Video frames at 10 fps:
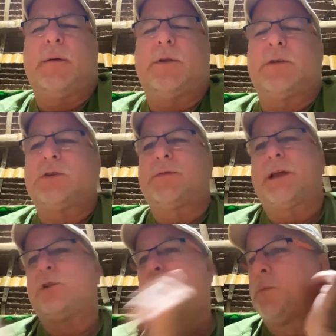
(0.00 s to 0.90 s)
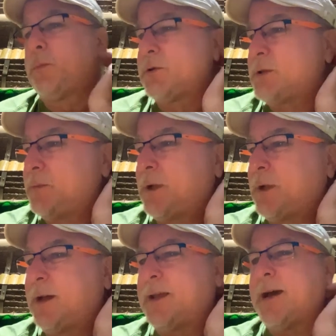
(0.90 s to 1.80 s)
if they loop or something
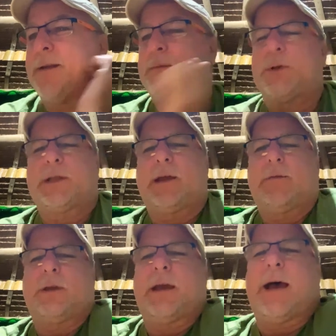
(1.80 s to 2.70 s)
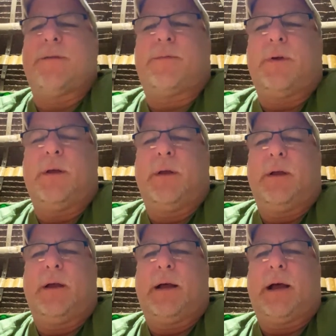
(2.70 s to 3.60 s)
like that, but they have
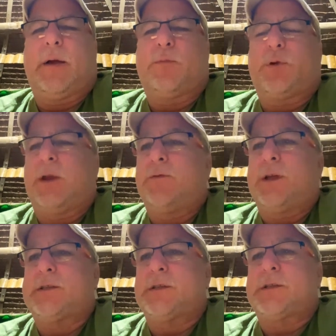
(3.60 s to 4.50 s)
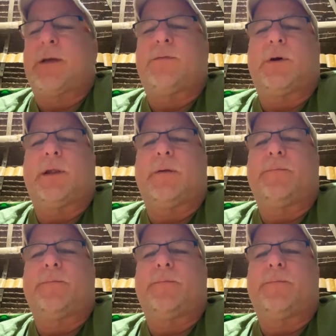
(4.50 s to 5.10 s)
pretty recent stuff on there.